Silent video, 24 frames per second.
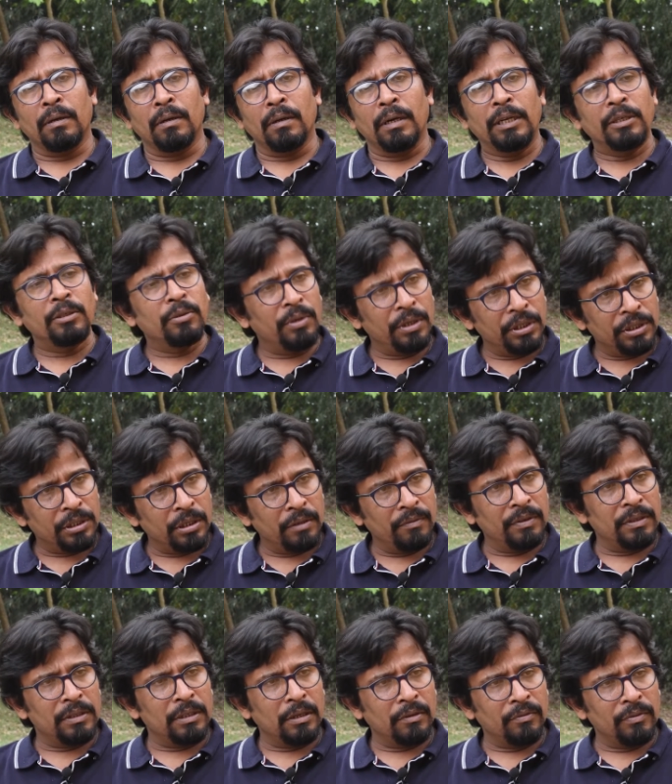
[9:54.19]
education
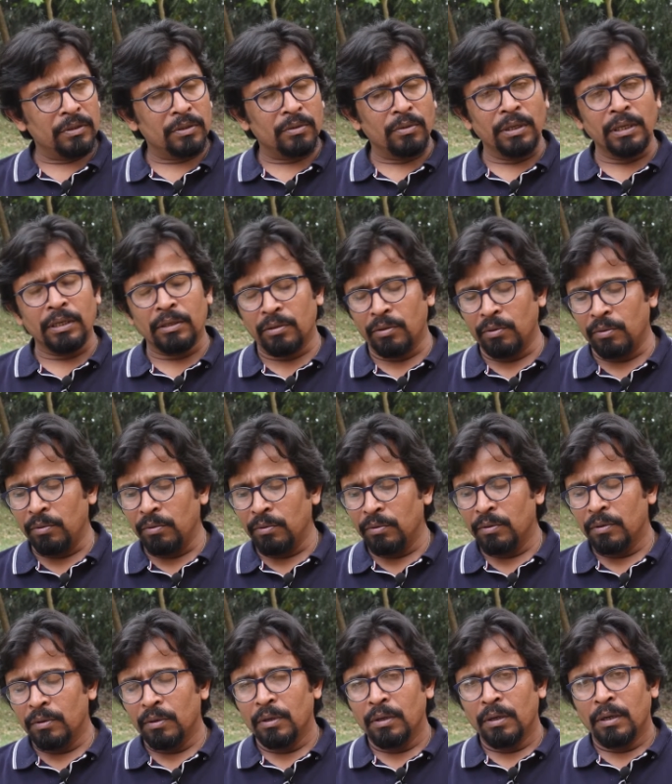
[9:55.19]
which I was going through,
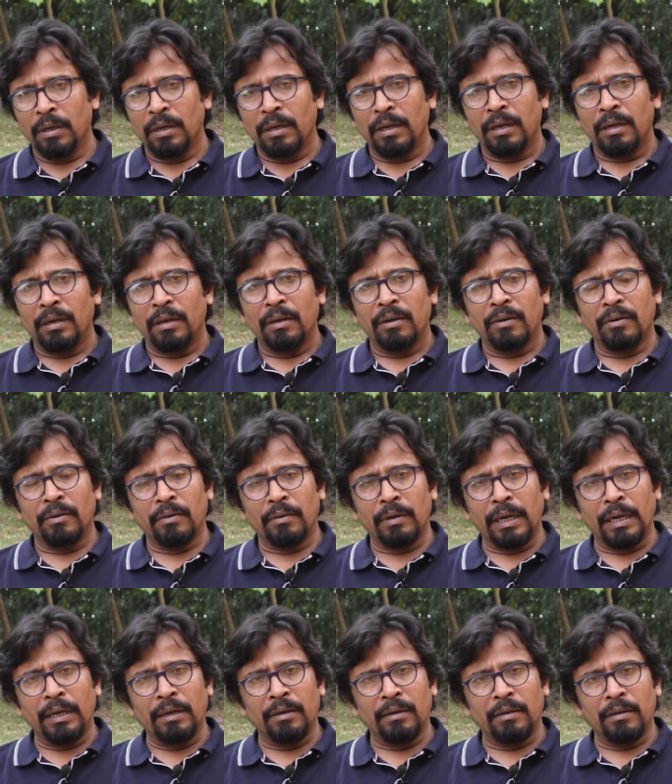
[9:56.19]

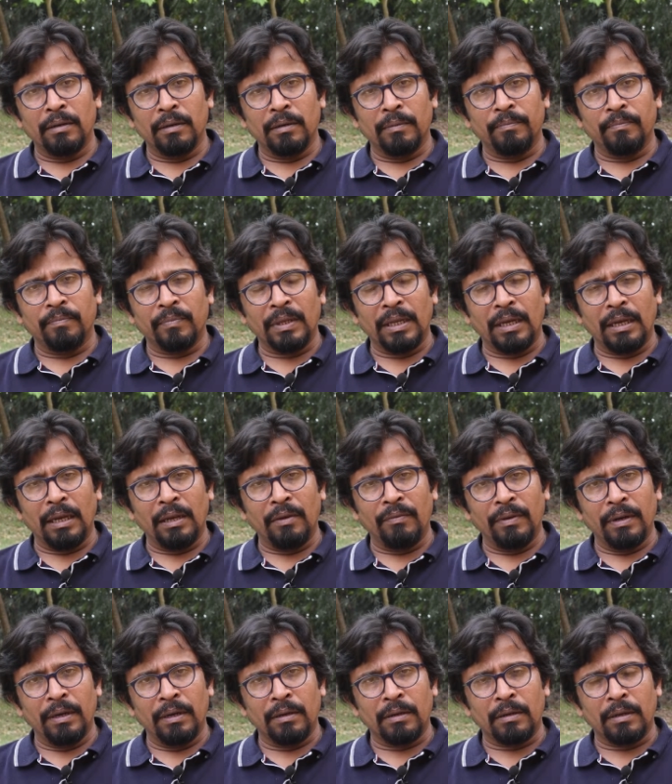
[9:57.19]
and I
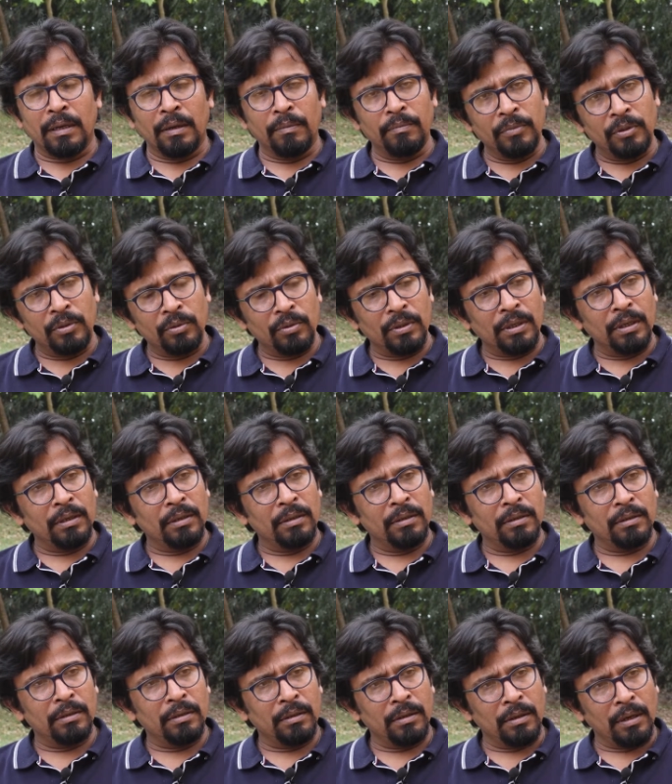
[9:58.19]
will come to the
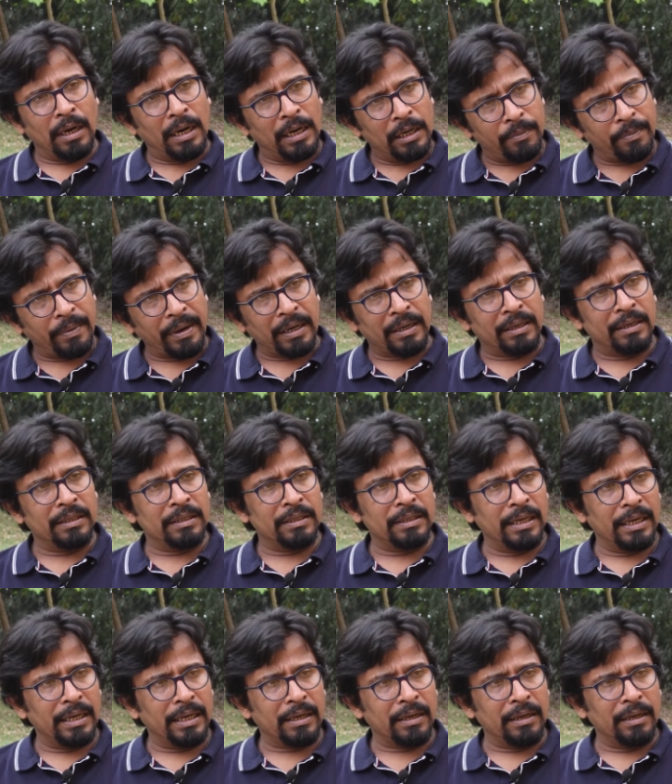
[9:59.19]
art practice
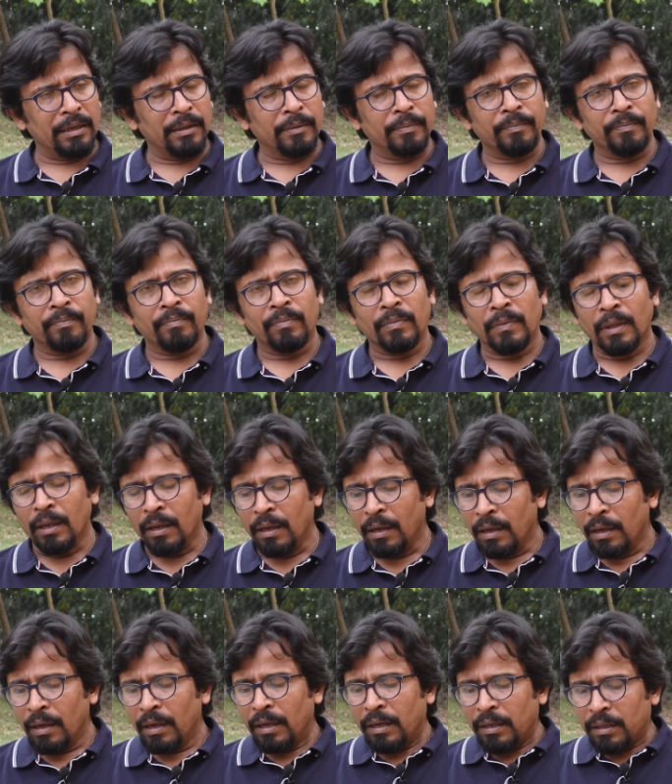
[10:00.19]
directly.
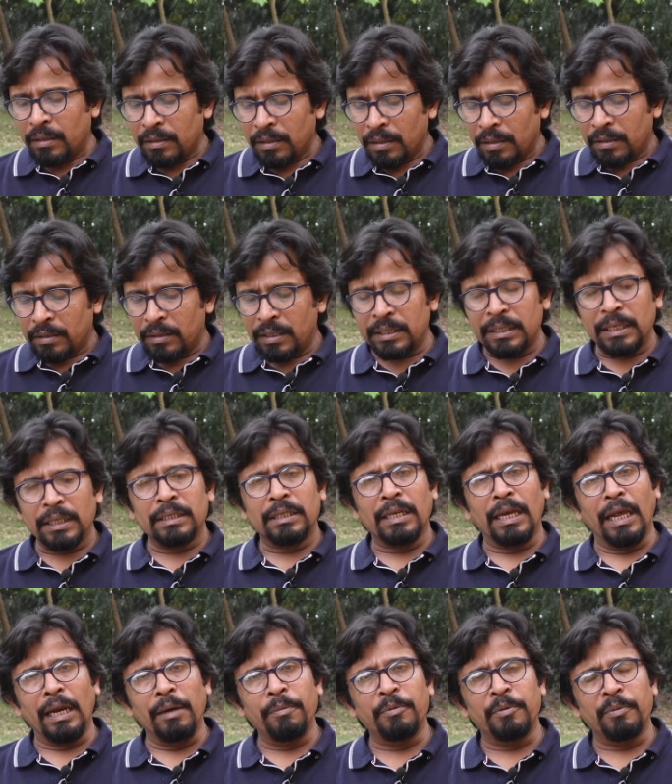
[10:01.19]
This has
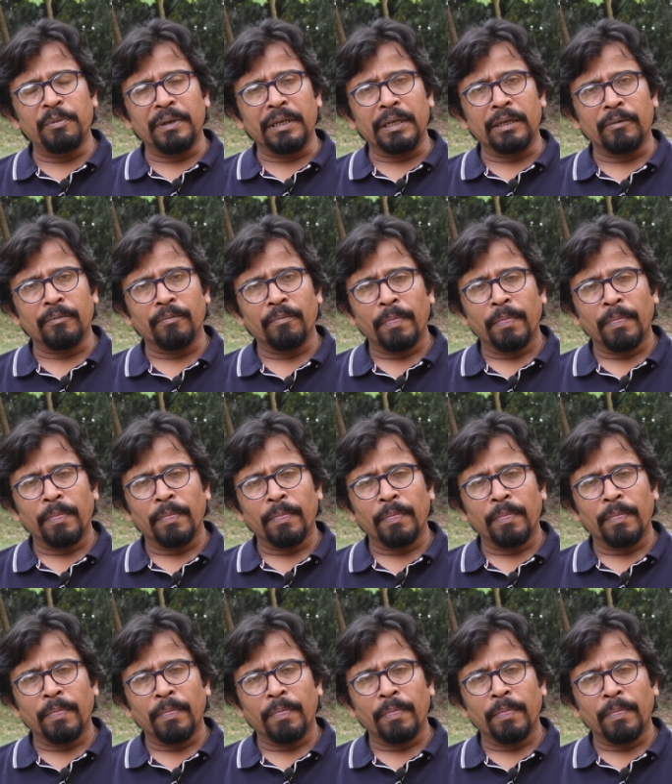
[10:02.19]
helped me